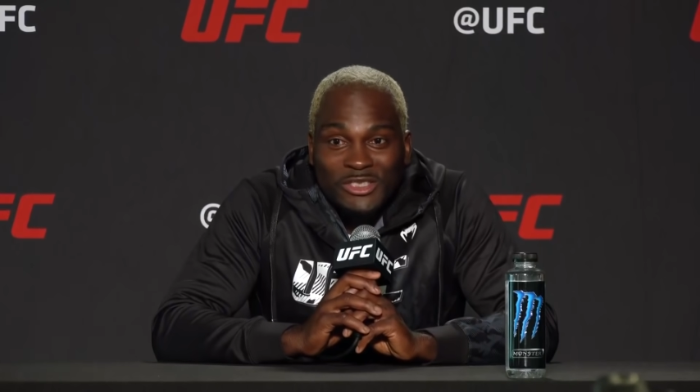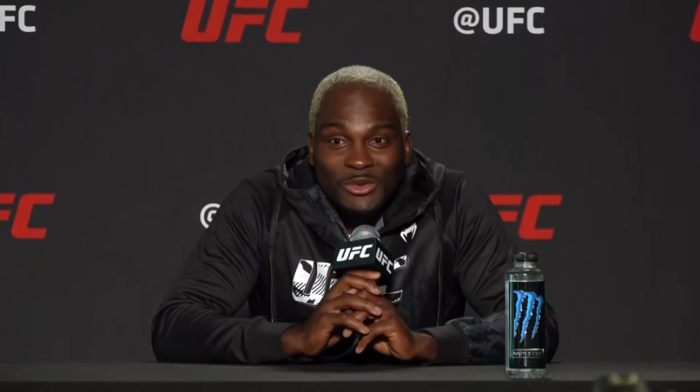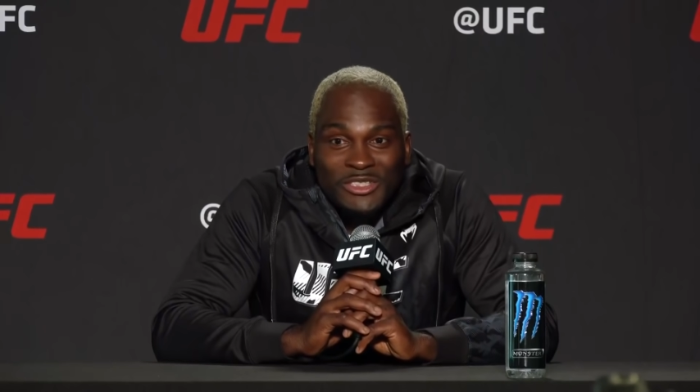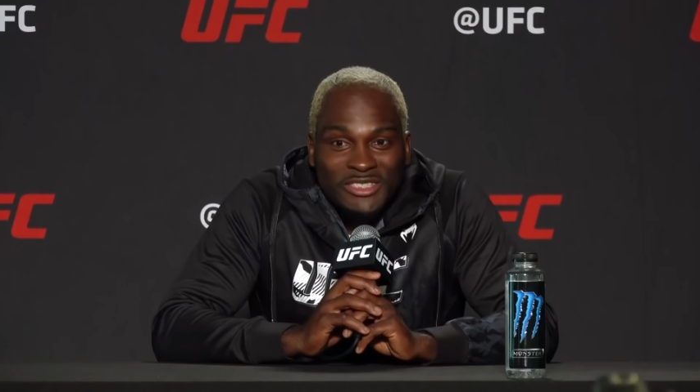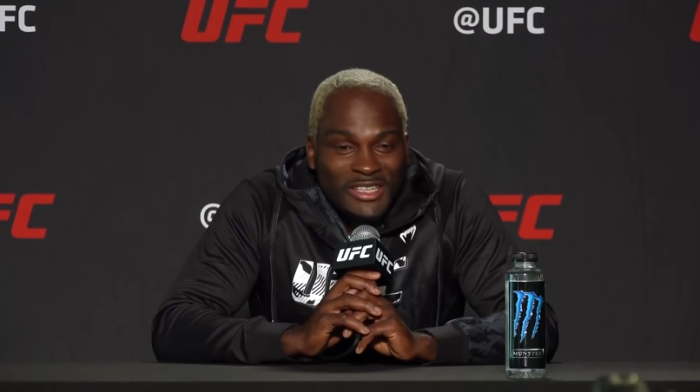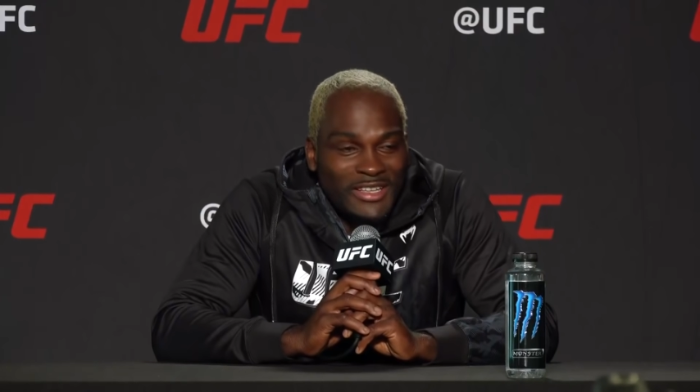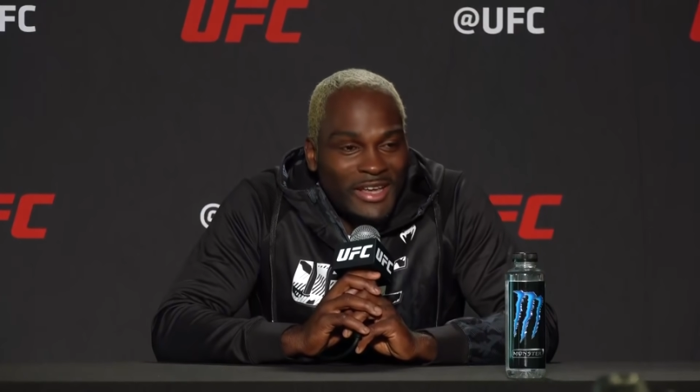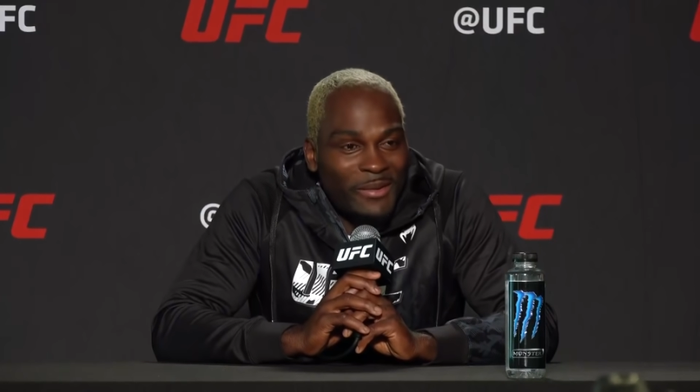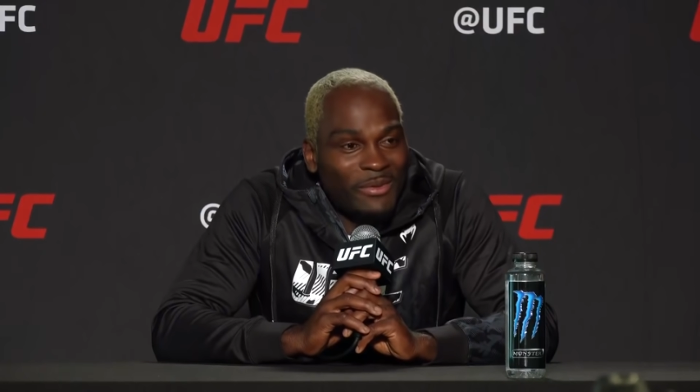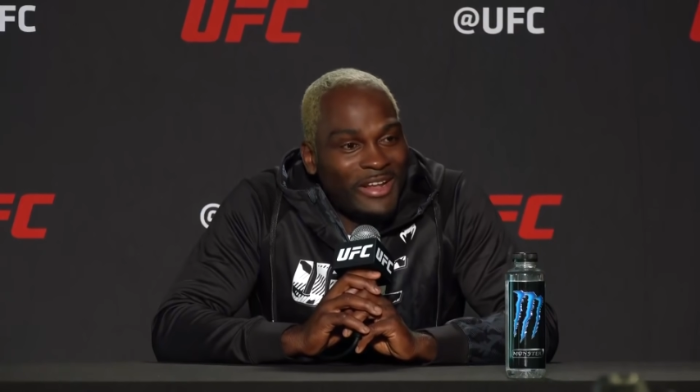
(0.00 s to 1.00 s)
So he's seeing
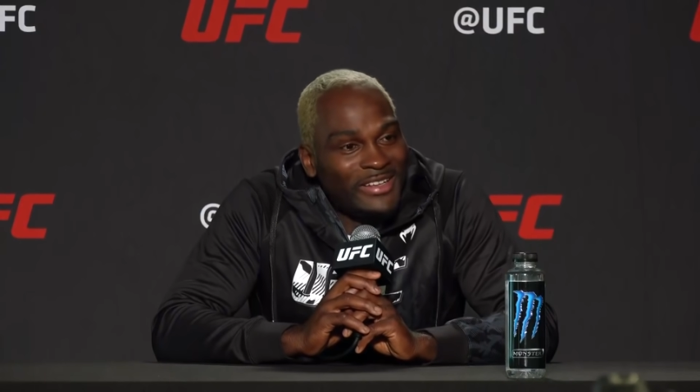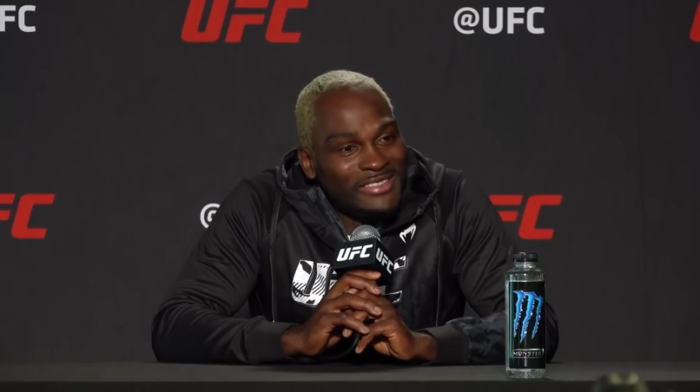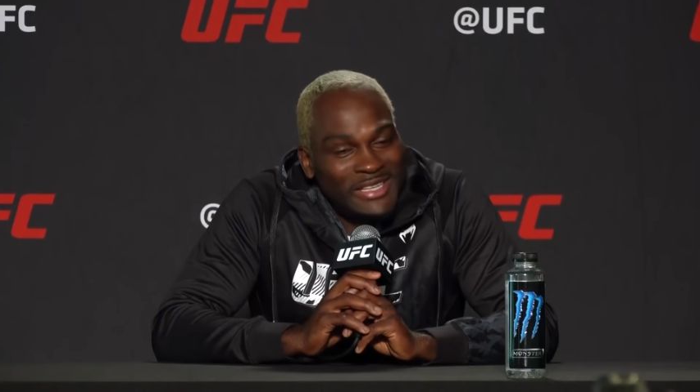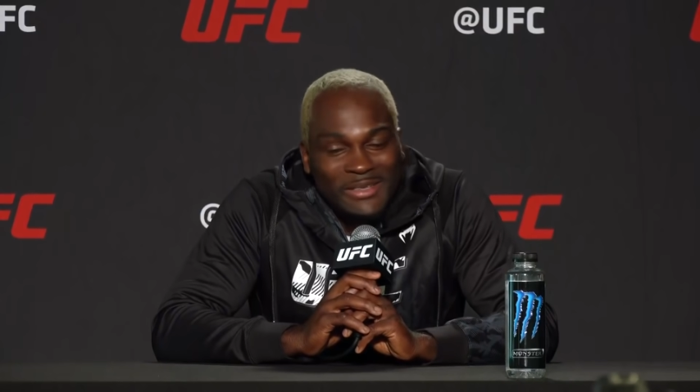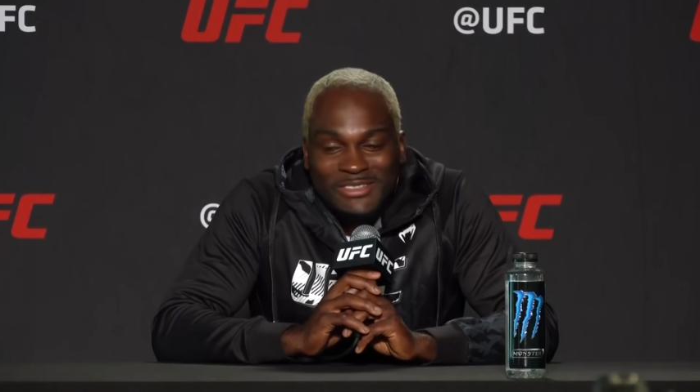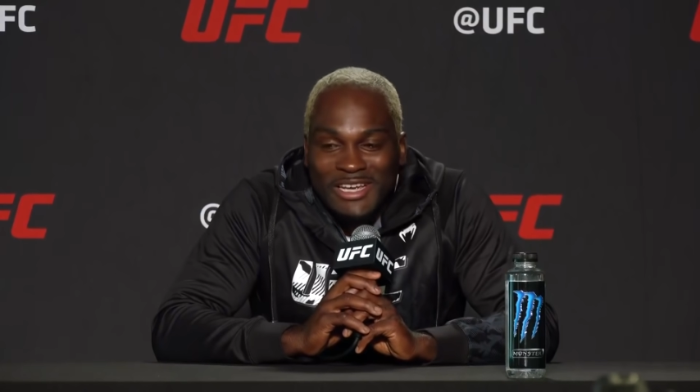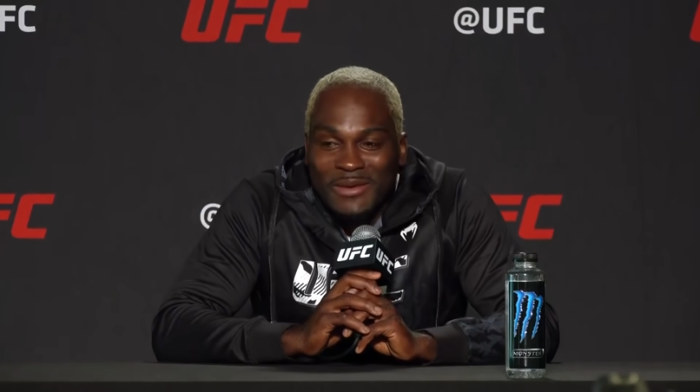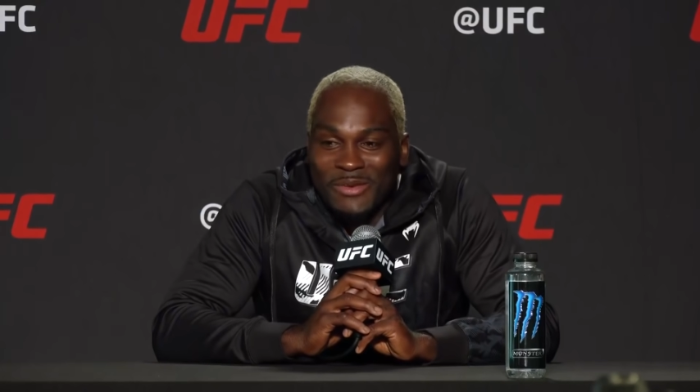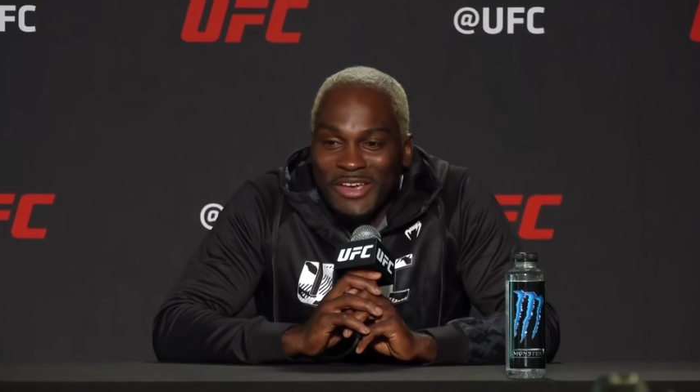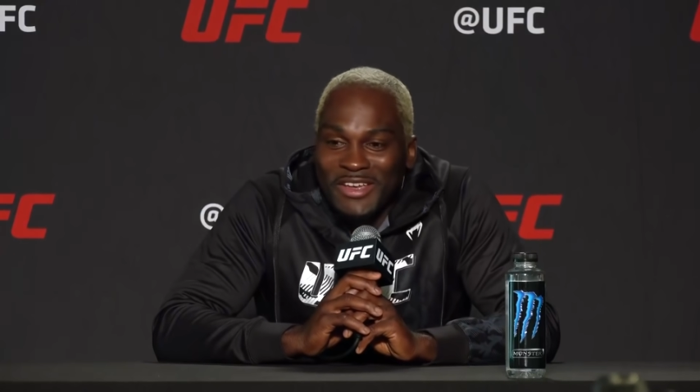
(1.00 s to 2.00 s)
that. But at the same
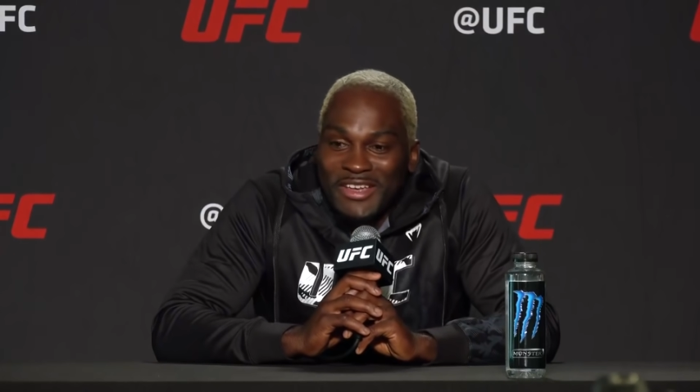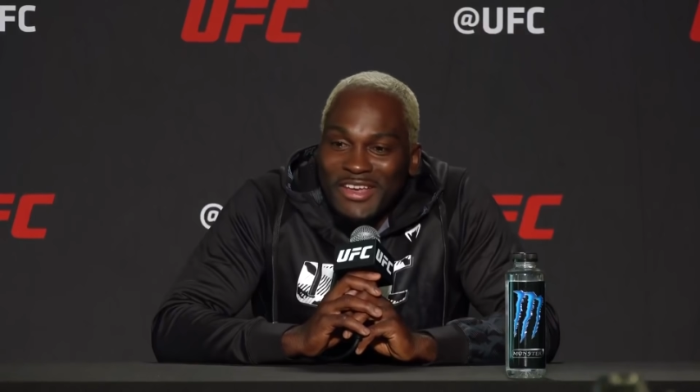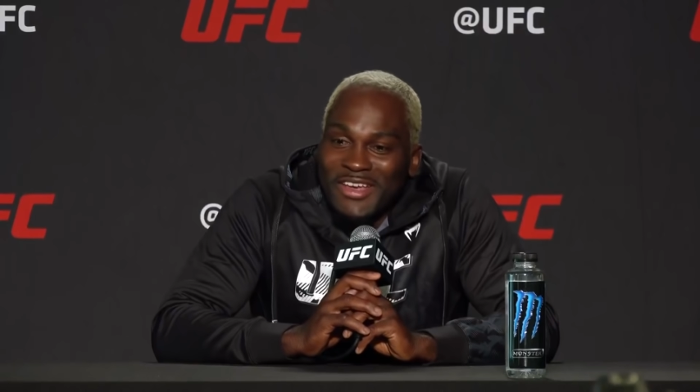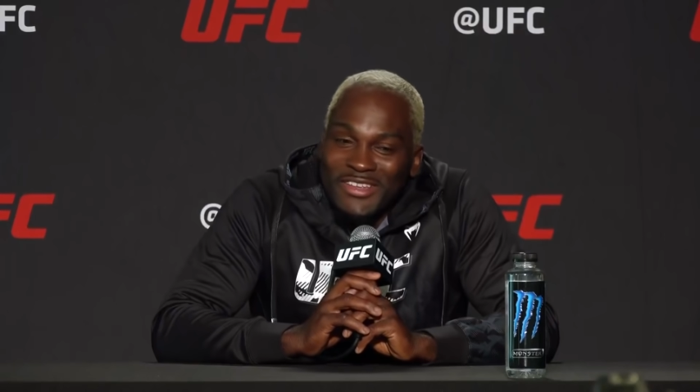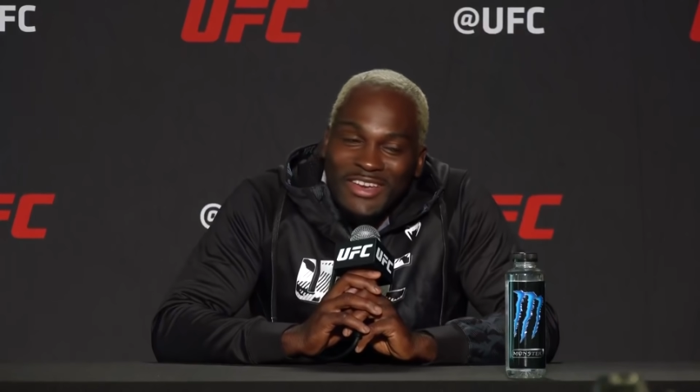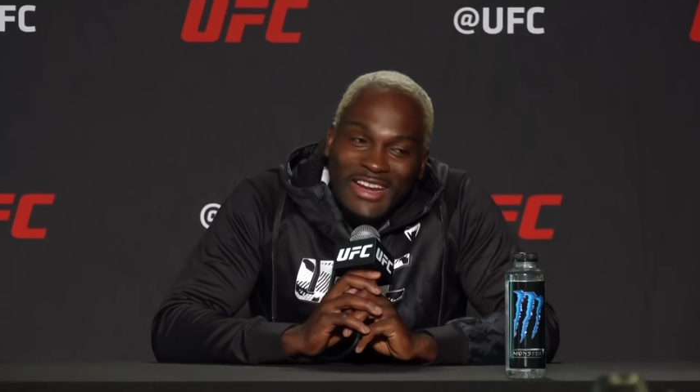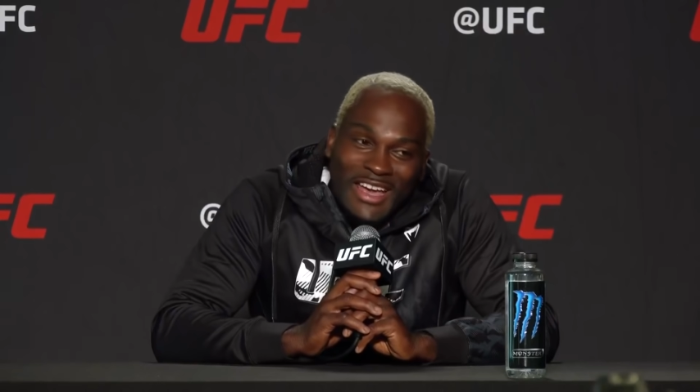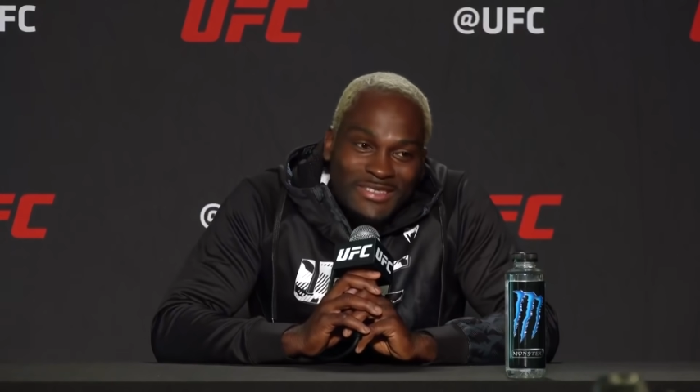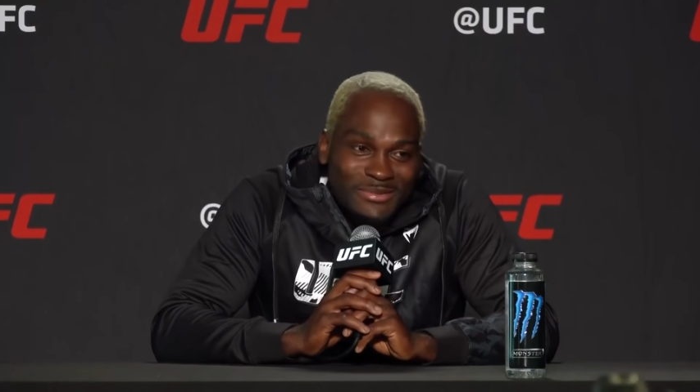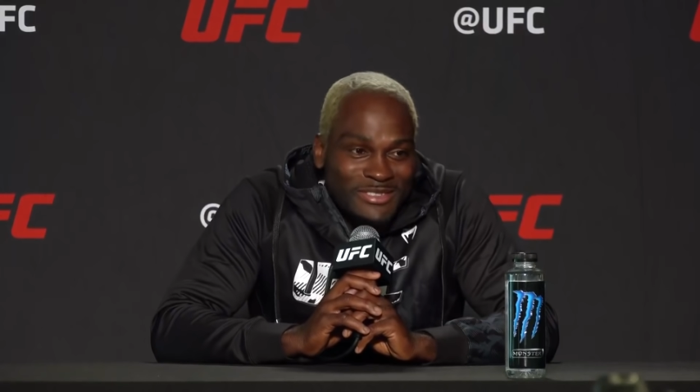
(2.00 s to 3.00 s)
time, man, you got to
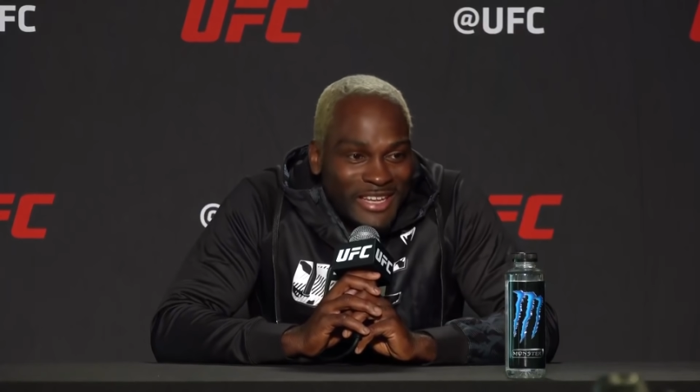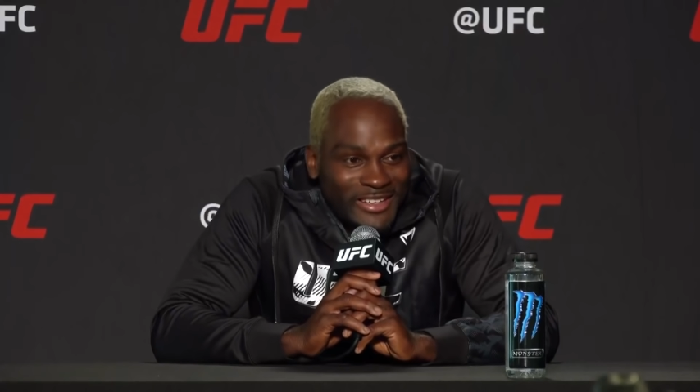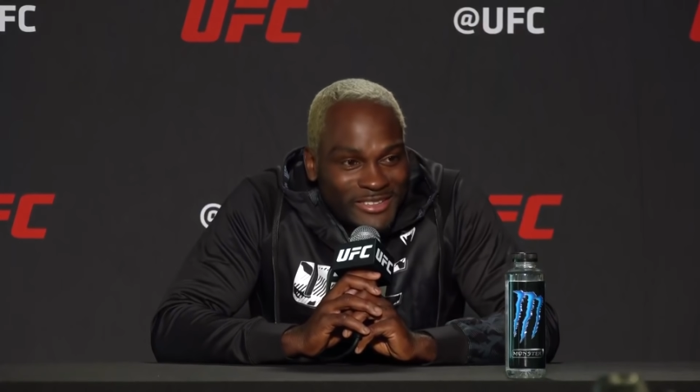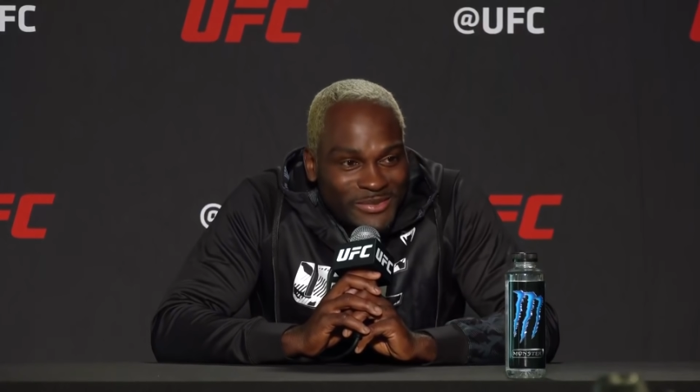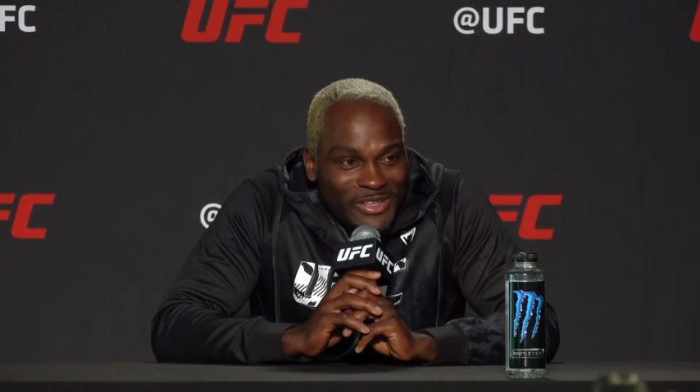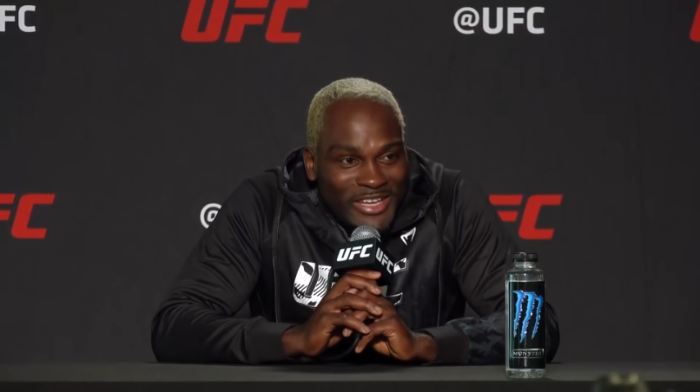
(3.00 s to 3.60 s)
have some standards, man.